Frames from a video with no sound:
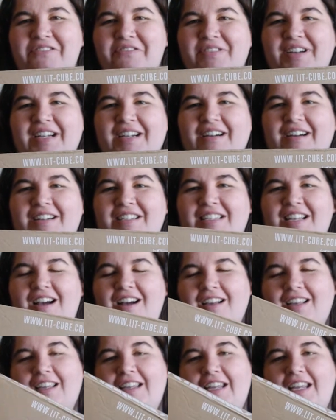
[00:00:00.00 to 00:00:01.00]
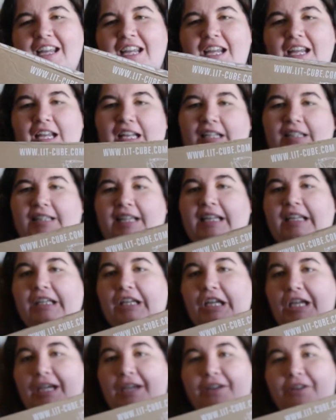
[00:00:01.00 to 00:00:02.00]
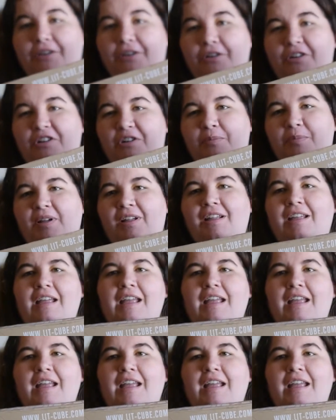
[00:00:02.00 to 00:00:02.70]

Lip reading: we are talking Lit Cube.